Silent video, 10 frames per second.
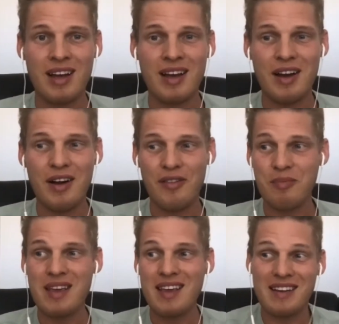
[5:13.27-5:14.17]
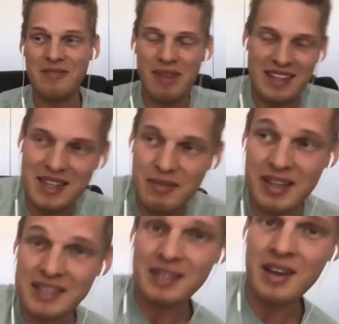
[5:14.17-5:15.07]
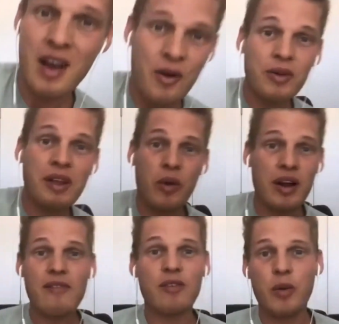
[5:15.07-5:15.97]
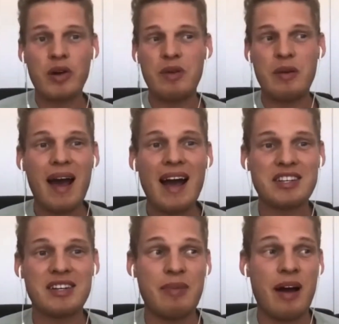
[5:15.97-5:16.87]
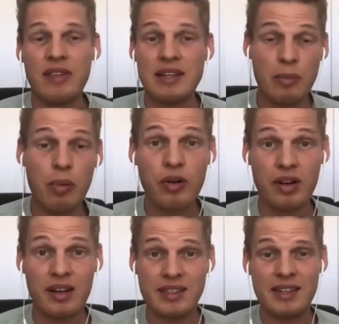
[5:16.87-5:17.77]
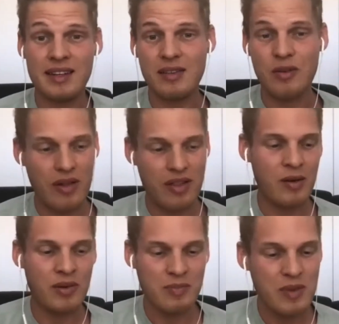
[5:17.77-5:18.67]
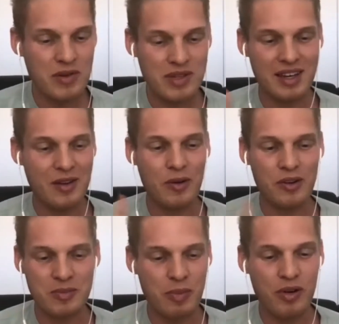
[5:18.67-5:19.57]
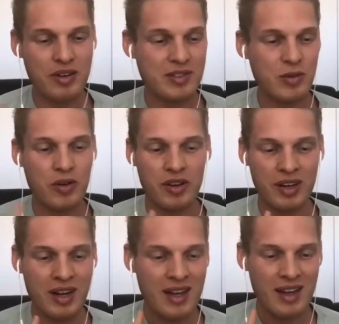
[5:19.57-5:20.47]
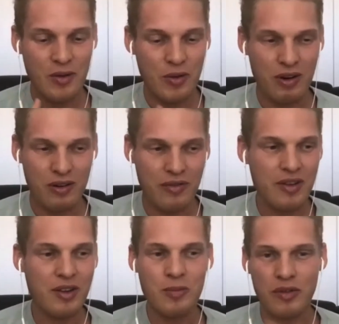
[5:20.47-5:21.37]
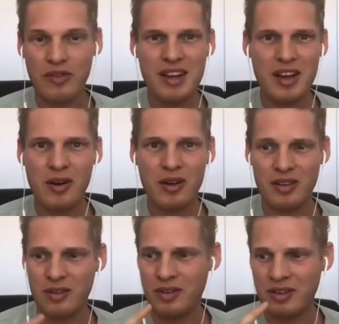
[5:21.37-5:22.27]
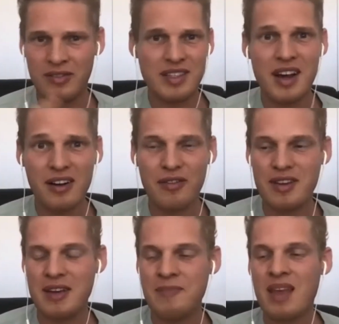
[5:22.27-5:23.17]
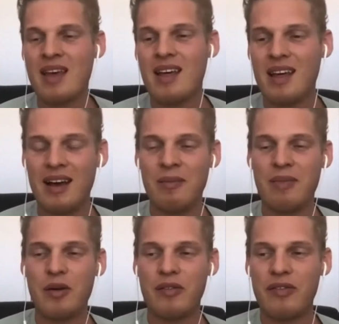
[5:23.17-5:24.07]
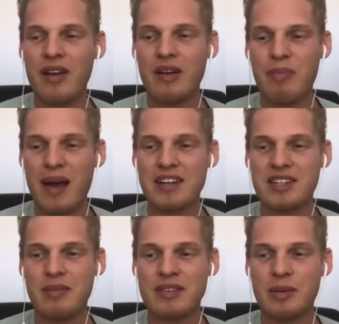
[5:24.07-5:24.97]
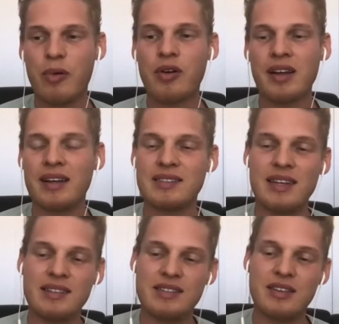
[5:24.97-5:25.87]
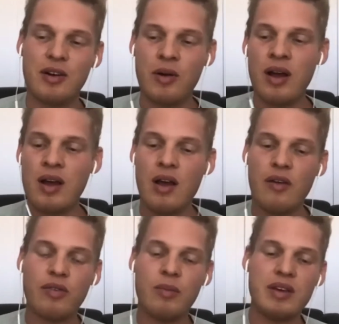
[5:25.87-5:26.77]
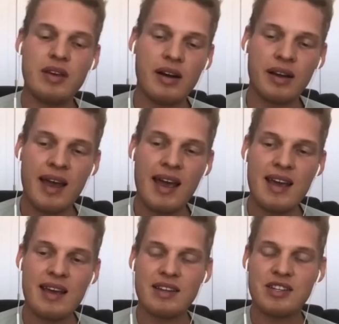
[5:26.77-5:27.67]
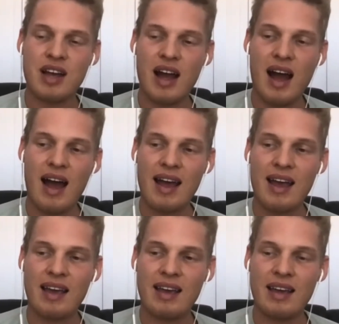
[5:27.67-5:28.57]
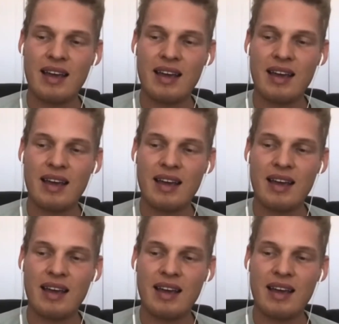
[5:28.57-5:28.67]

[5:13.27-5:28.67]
of me and of my siblings, and really whatever we would be passionate about, they supported us in it, whether it was music or sports or film or video or photography. They were very passionate about supporting us. And so from a young age, I